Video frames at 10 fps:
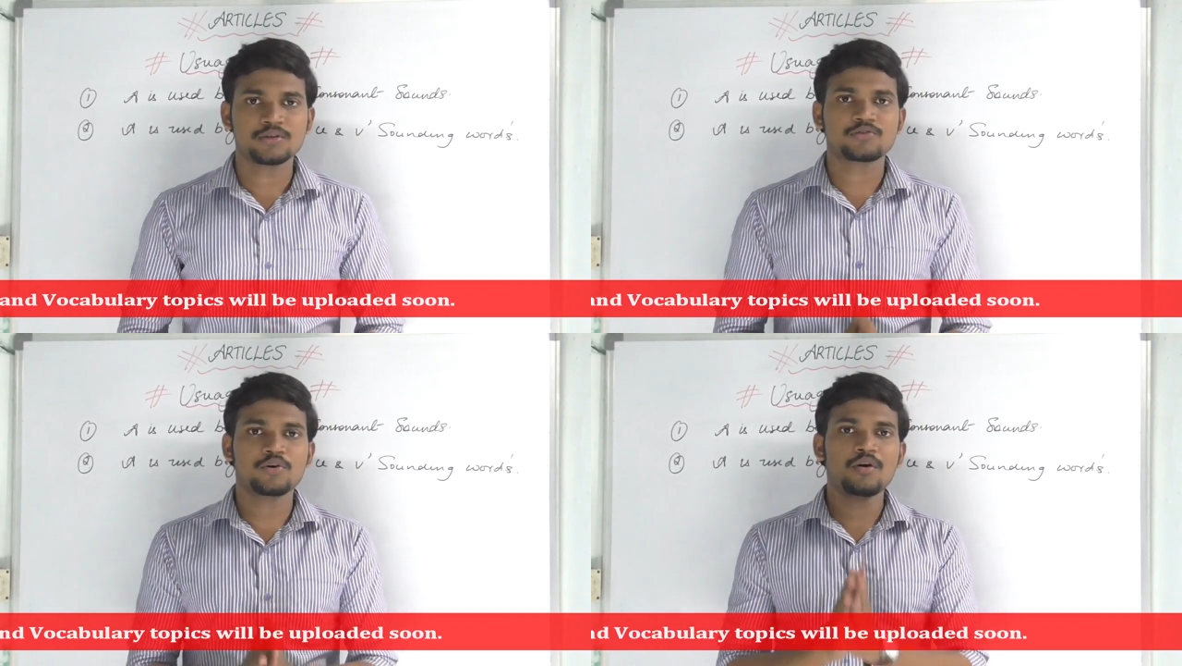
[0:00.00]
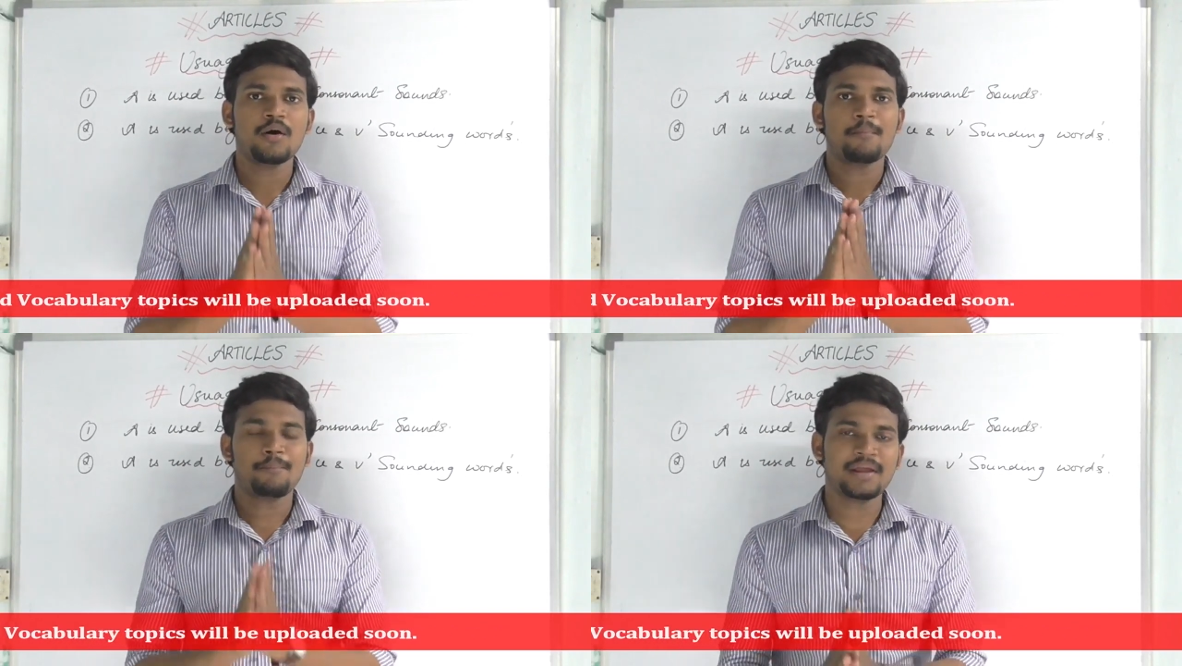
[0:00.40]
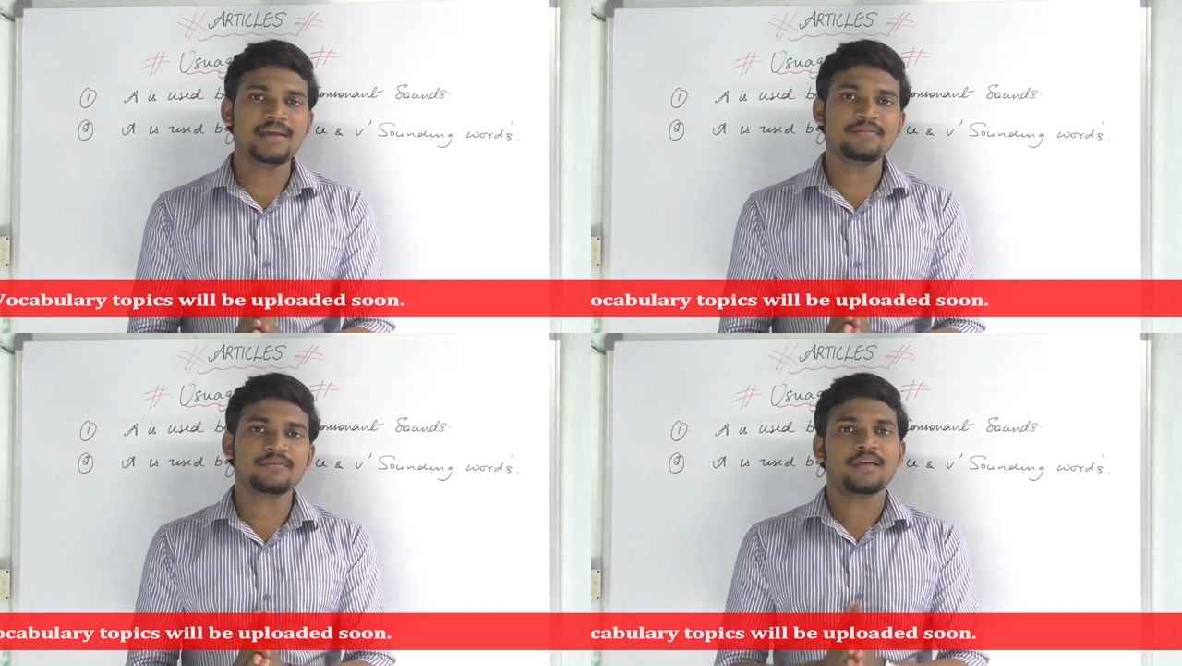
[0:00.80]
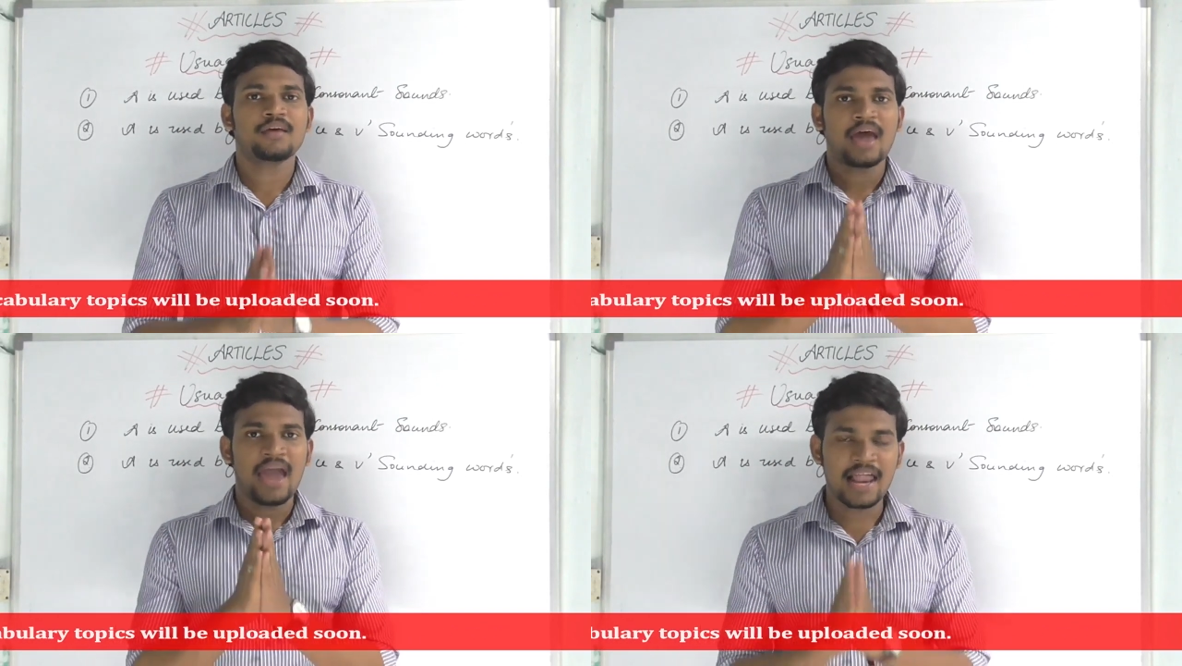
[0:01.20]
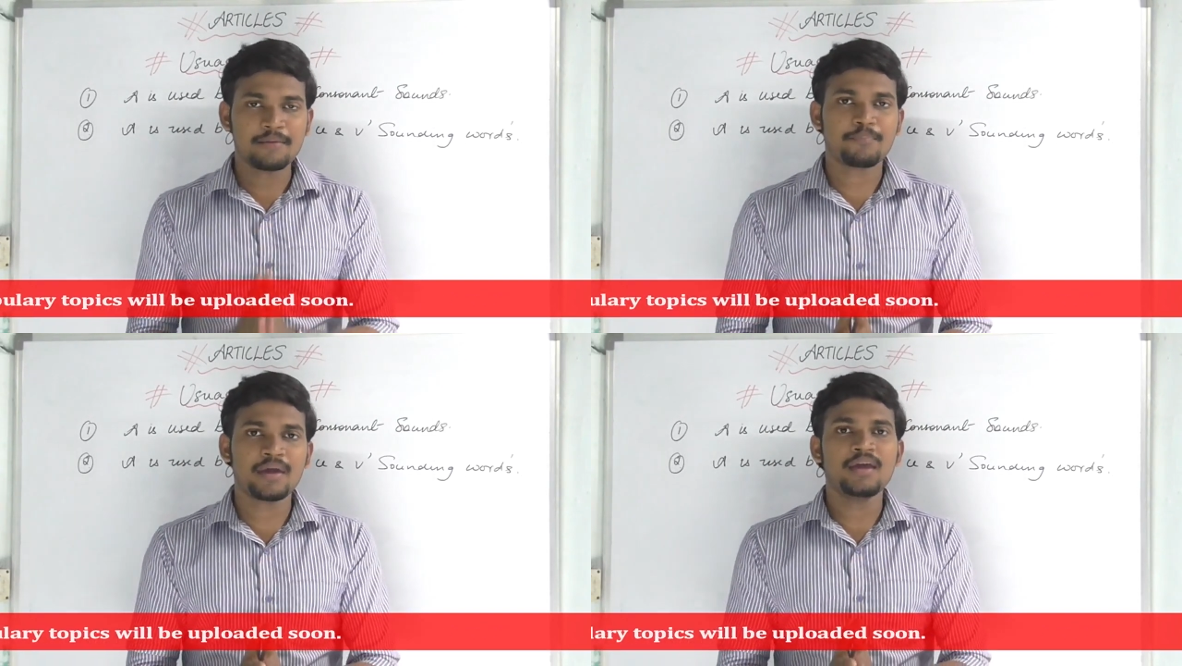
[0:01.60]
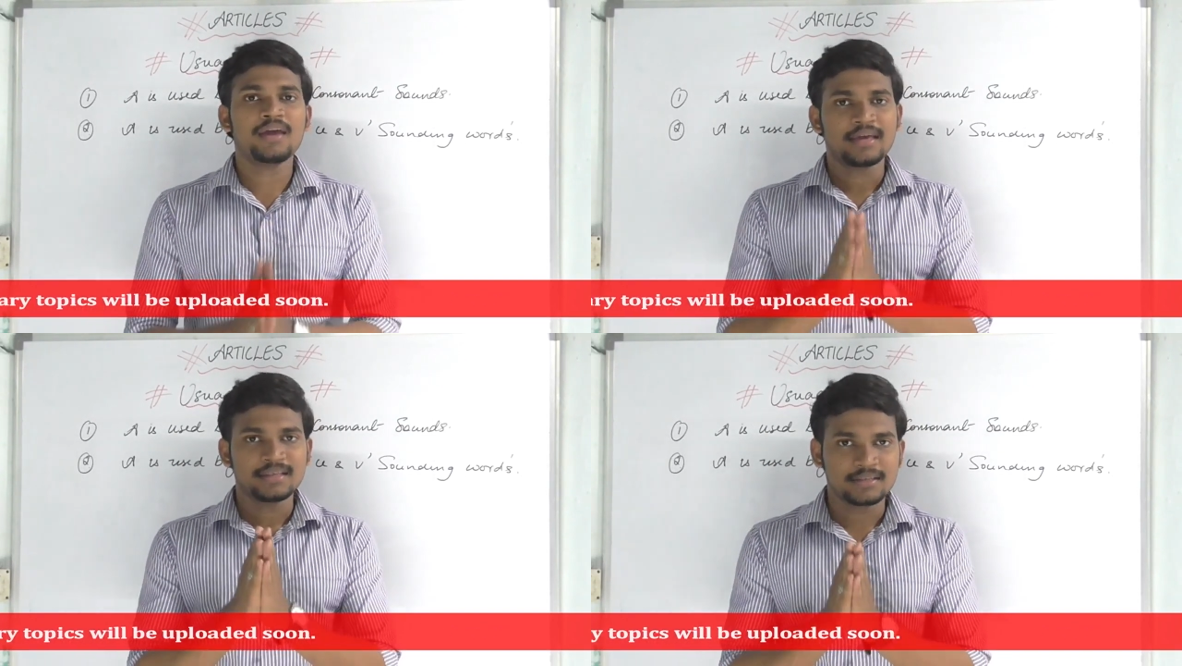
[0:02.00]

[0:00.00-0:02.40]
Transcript: So please help me